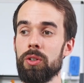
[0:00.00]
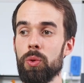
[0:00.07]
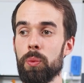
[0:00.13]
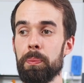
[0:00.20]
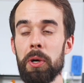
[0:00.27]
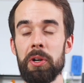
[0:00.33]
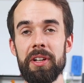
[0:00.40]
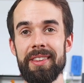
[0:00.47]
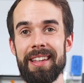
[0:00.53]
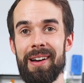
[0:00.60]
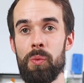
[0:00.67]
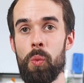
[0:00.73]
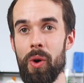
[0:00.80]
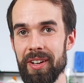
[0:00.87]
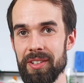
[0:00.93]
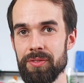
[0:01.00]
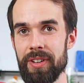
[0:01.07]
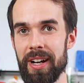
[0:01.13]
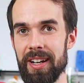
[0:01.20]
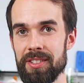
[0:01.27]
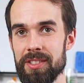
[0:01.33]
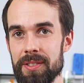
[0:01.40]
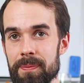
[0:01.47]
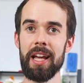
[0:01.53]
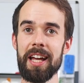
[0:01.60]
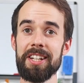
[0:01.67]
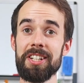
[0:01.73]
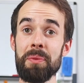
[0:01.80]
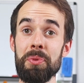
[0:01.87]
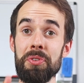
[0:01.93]
you're burning that white fat.
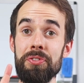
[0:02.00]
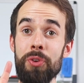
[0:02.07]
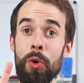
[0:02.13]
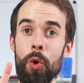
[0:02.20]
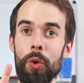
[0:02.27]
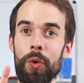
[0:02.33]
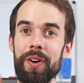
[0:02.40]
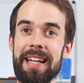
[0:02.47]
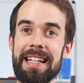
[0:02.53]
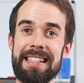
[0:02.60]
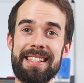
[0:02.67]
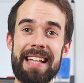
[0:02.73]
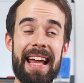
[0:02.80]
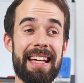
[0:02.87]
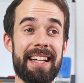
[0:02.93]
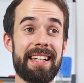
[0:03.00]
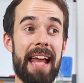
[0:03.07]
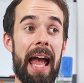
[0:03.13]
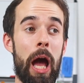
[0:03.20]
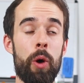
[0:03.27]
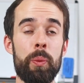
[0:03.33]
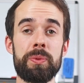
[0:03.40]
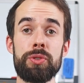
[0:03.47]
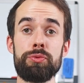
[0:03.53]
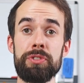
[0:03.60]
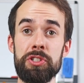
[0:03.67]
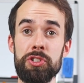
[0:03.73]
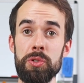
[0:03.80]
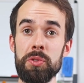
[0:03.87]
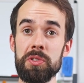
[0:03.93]
Number four is that it can help to
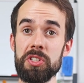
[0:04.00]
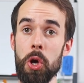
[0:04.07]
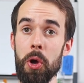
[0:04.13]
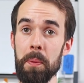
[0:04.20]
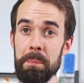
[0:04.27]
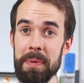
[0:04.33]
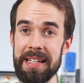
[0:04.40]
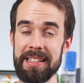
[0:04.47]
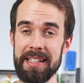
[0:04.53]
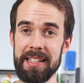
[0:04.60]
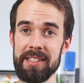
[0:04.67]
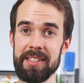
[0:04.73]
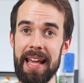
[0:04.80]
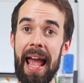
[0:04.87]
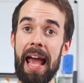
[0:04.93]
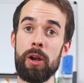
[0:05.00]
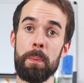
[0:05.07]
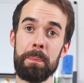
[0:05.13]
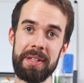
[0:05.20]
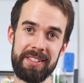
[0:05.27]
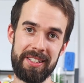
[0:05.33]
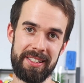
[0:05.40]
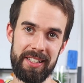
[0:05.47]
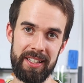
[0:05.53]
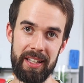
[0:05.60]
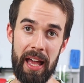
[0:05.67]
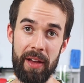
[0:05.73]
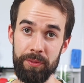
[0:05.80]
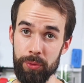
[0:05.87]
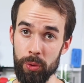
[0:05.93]
reduce diabetes and obesity.
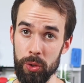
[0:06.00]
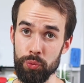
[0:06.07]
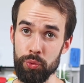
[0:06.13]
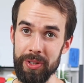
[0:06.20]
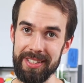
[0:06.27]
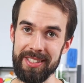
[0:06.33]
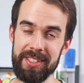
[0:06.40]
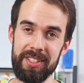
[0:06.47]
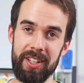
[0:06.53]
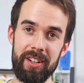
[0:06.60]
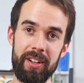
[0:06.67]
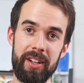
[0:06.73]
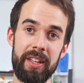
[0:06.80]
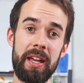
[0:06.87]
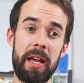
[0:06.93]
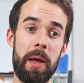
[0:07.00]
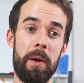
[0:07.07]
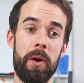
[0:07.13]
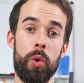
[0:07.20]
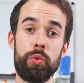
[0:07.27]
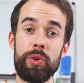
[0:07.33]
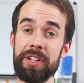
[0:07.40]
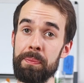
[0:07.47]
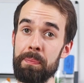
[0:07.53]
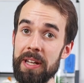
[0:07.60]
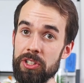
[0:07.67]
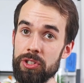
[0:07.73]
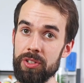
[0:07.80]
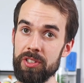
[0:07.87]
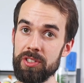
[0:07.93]
And for the reasons that I already
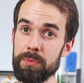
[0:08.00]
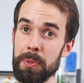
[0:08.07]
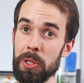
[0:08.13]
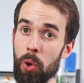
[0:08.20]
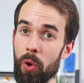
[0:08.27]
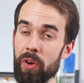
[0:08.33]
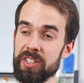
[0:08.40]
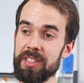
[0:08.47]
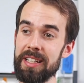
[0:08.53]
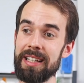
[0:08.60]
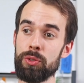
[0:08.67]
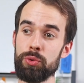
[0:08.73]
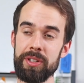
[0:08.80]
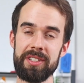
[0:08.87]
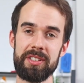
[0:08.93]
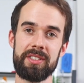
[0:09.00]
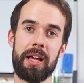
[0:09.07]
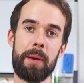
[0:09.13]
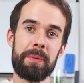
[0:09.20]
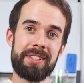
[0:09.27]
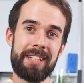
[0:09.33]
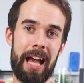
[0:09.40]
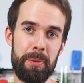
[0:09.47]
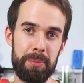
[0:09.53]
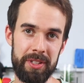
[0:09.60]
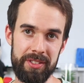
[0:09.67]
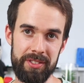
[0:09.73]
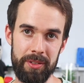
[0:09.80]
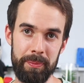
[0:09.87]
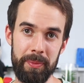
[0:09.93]
mentioned because it increases that
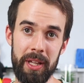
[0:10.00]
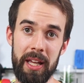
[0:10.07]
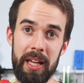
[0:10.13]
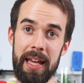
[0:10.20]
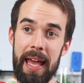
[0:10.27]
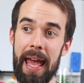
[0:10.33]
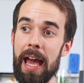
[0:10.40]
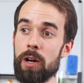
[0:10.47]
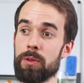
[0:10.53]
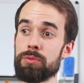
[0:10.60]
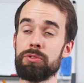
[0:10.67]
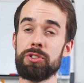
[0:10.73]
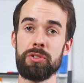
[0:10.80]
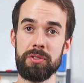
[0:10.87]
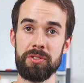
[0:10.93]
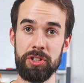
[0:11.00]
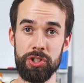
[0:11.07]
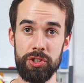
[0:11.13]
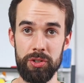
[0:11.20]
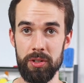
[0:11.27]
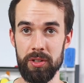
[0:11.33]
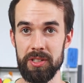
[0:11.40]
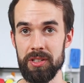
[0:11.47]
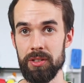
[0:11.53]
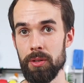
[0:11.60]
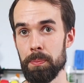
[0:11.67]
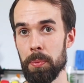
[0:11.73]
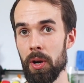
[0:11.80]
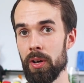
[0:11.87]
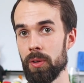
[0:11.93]
metabolism. It helps reduce the sugars in
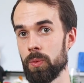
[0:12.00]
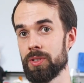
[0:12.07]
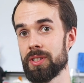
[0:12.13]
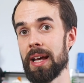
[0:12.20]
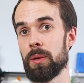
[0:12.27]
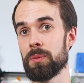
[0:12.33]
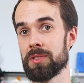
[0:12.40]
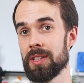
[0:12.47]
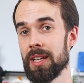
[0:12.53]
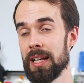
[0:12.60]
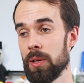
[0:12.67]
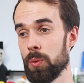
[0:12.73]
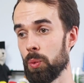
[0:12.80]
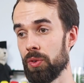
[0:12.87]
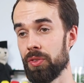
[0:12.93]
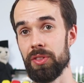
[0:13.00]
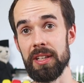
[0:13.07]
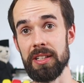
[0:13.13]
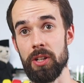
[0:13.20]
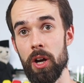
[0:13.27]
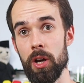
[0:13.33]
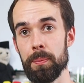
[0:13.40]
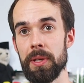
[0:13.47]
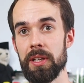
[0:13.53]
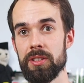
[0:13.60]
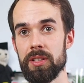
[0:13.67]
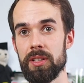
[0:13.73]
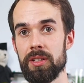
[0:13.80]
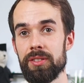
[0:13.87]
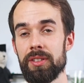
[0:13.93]
your blood, which helps with the
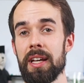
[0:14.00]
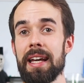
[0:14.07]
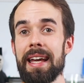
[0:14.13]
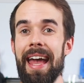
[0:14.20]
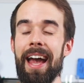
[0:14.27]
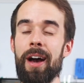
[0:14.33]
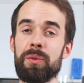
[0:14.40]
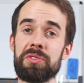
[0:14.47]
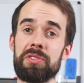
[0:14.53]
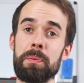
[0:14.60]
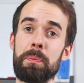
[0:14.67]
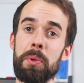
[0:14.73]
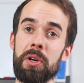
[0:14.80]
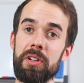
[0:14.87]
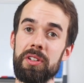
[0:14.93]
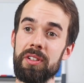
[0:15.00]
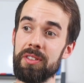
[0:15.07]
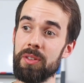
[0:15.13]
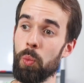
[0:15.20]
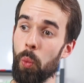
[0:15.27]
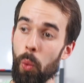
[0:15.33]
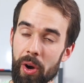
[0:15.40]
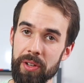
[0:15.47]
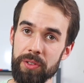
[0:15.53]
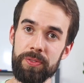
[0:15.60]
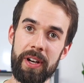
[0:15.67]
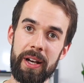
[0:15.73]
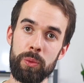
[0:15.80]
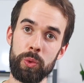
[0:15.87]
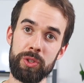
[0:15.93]
diabetes. It helps to burn the white
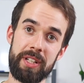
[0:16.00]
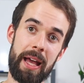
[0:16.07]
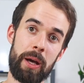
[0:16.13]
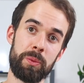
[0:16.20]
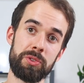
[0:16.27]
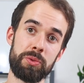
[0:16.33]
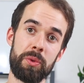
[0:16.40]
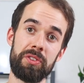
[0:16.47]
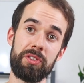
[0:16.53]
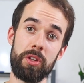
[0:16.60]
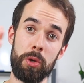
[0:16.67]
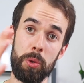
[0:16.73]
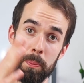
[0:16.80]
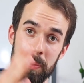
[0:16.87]
fat, which helps with the